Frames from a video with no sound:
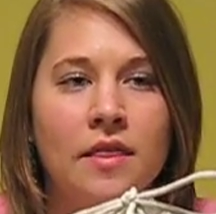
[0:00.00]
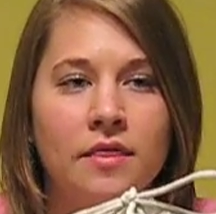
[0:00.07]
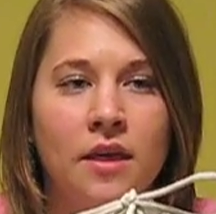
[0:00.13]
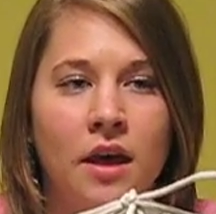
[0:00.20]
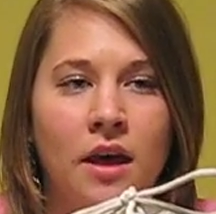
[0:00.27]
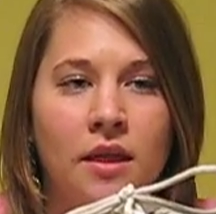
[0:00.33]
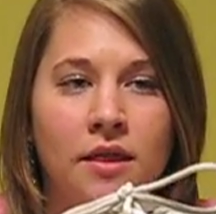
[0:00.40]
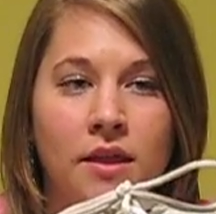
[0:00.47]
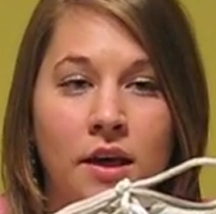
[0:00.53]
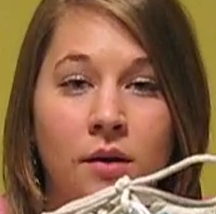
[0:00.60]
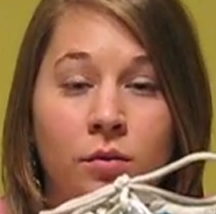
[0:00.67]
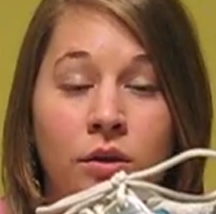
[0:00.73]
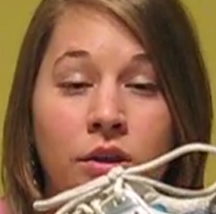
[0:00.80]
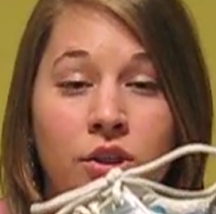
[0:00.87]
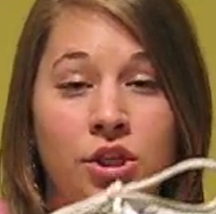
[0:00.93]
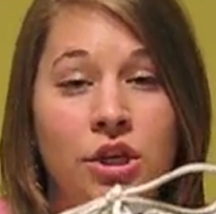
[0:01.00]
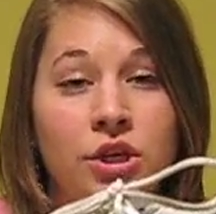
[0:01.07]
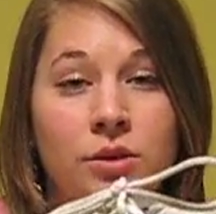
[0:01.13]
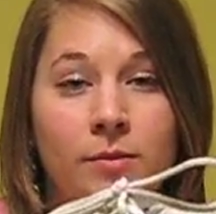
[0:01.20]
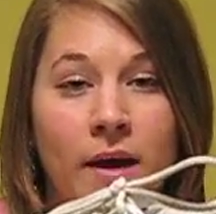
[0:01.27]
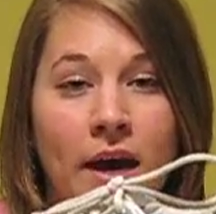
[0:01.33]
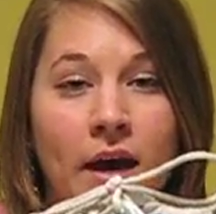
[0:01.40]
then they will change
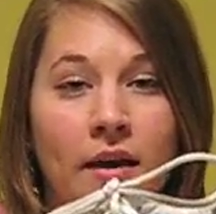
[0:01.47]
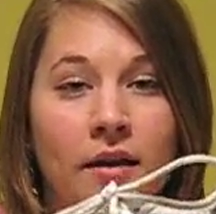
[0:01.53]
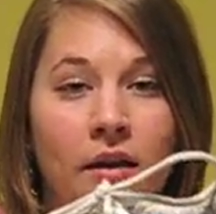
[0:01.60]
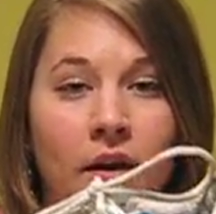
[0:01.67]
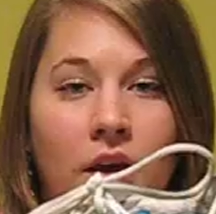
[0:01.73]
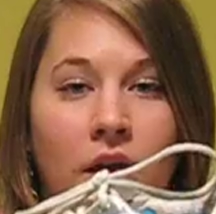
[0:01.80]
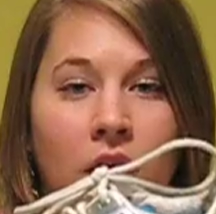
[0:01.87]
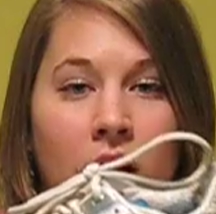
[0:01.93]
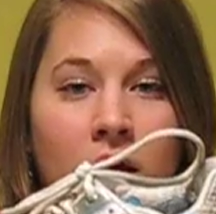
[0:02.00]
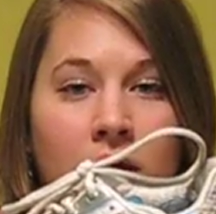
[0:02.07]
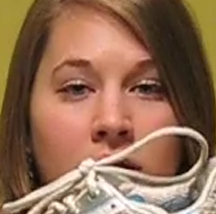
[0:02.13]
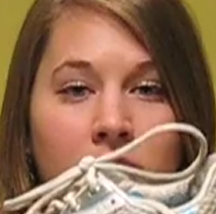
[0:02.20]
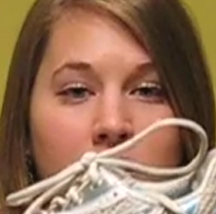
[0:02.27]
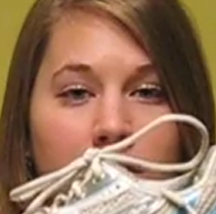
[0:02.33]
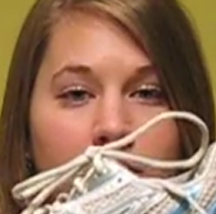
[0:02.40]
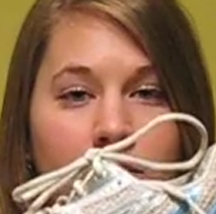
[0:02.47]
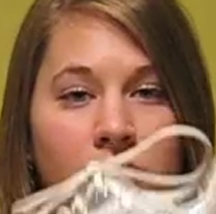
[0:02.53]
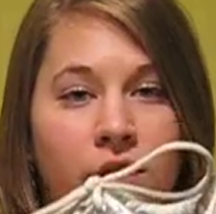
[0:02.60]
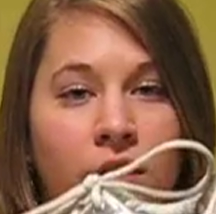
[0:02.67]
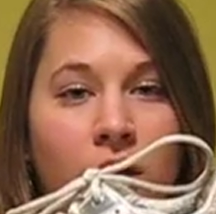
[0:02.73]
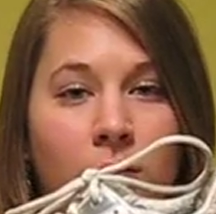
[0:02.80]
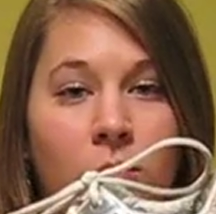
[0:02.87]
it back, and
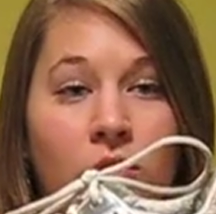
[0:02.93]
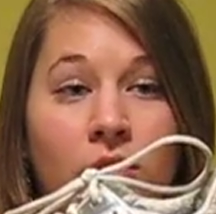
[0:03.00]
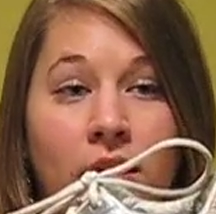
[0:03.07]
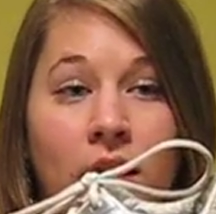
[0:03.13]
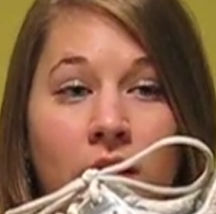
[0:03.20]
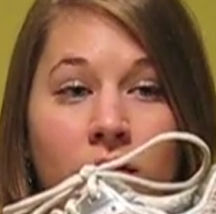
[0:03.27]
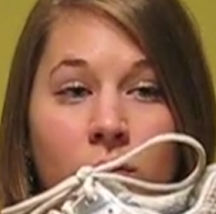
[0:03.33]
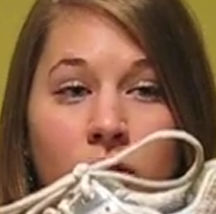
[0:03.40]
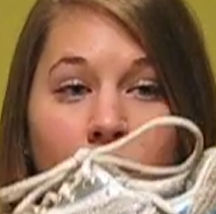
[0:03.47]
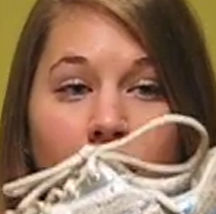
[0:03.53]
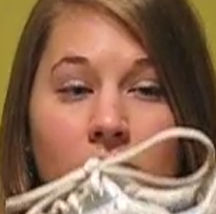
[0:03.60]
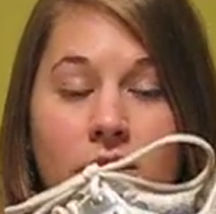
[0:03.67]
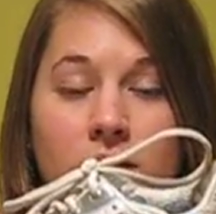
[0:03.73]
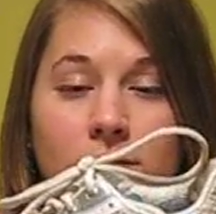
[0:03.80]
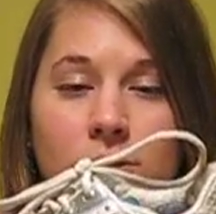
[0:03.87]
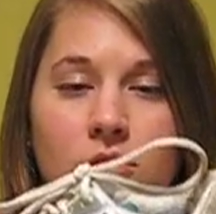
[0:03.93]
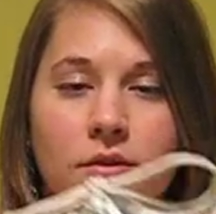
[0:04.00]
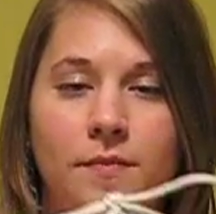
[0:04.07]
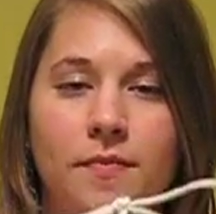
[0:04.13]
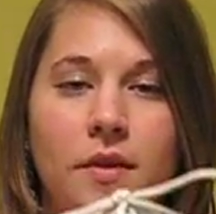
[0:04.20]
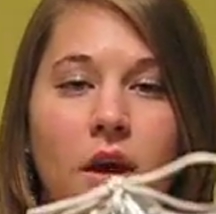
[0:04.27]
they're very communicative with their customers.